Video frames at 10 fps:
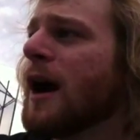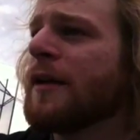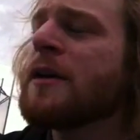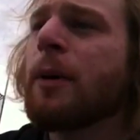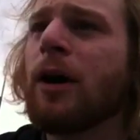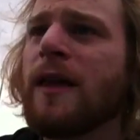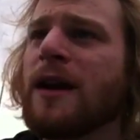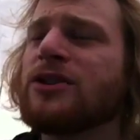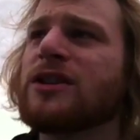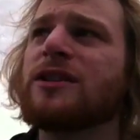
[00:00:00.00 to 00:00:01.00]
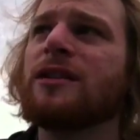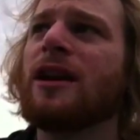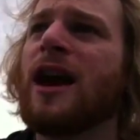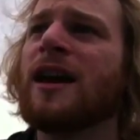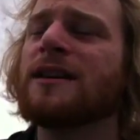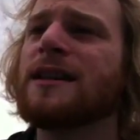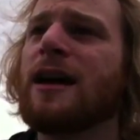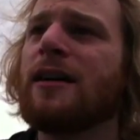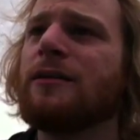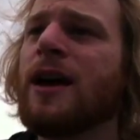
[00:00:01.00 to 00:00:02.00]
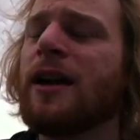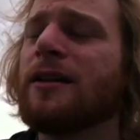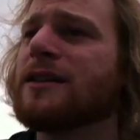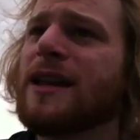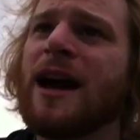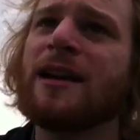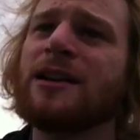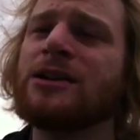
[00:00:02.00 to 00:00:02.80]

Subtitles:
I think part of that is just not anxiety,